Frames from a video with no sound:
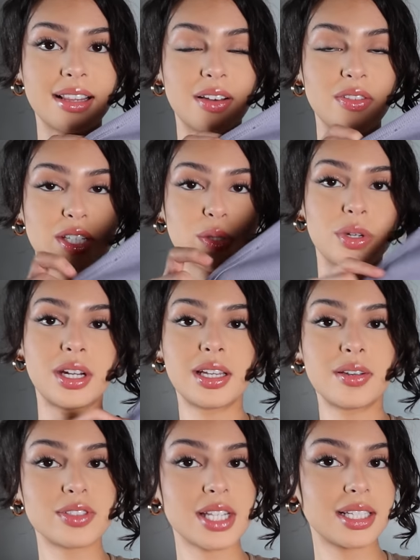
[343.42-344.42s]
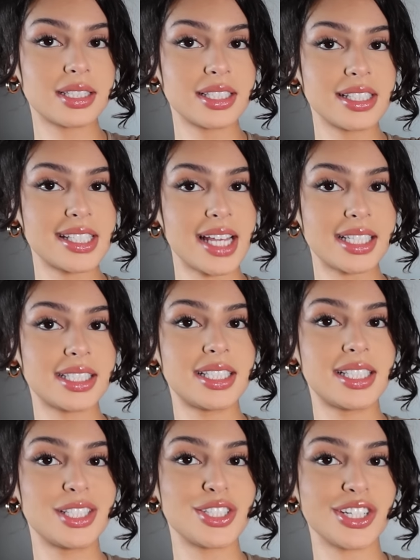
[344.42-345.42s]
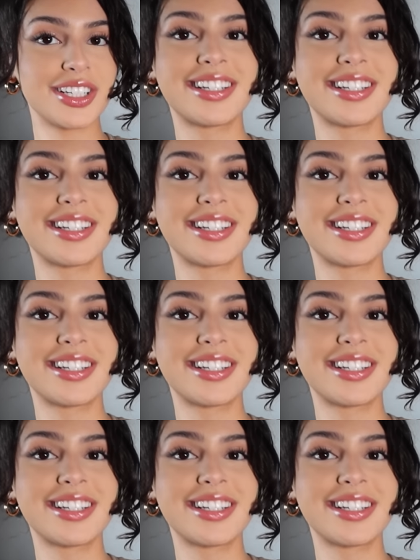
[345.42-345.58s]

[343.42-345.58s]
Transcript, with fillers: love this one. It gives like sexy t-shirt.